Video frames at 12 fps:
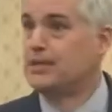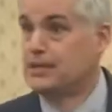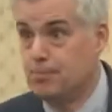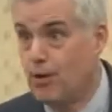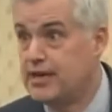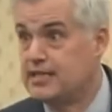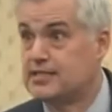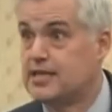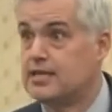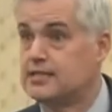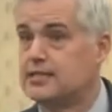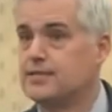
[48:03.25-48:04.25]
But the point is
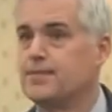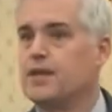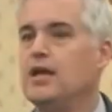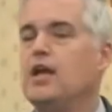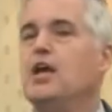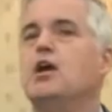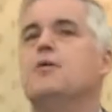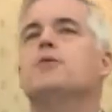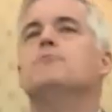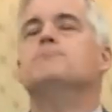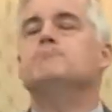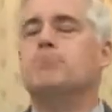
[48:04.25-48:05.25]
this.
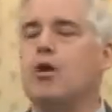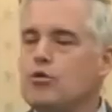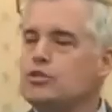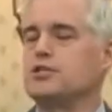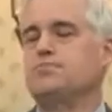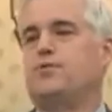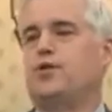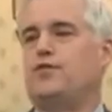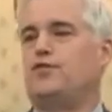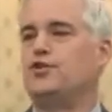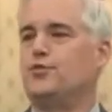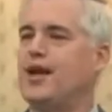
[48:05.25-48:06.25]
Most
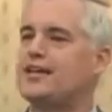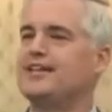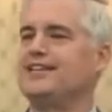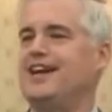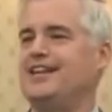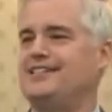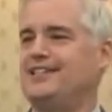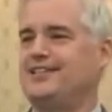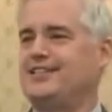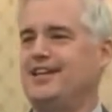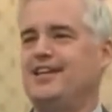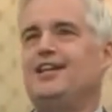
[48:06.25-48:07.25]
important for you to recognize
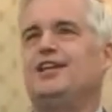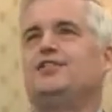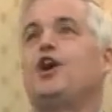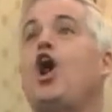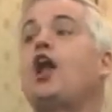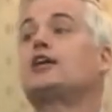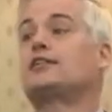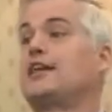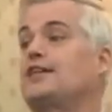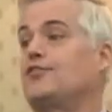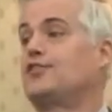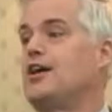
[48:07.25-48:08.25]
is the
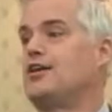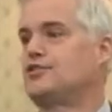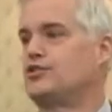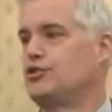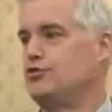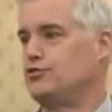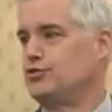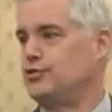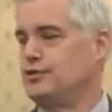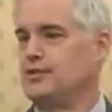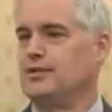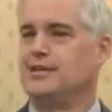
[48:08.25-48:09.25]
architect of the Constitution,
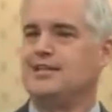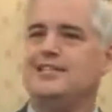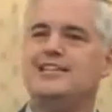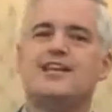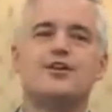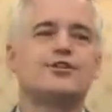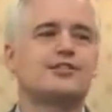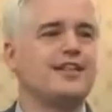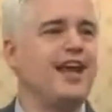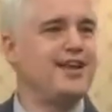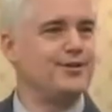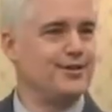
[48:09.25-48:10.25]
years
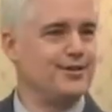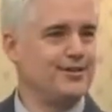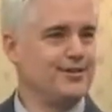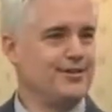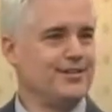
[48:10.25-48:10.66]
later,